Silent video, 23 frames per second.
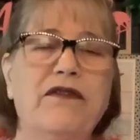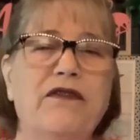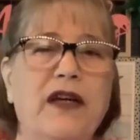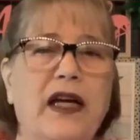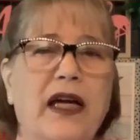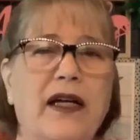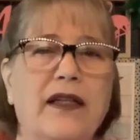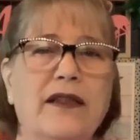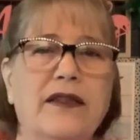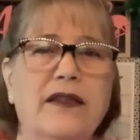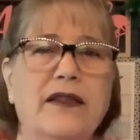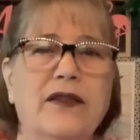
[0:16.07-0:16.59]

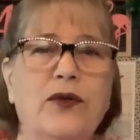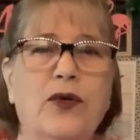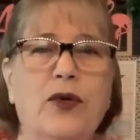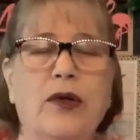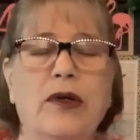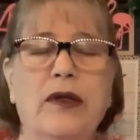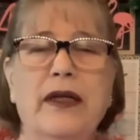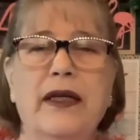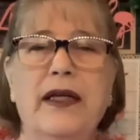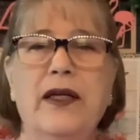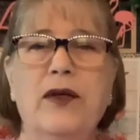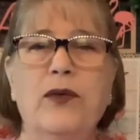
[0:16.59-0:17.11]
fact and
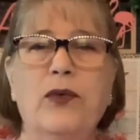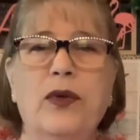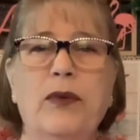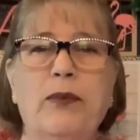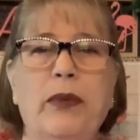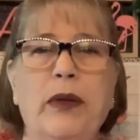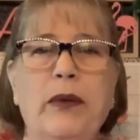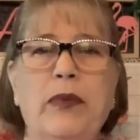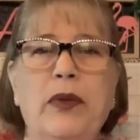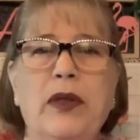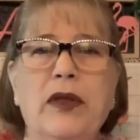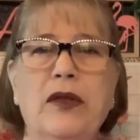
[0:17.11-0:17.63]
correlate it with
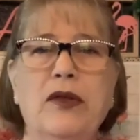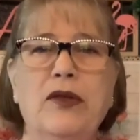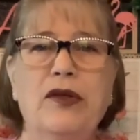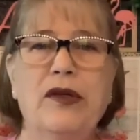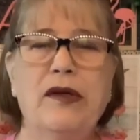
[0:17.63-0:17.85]
biblical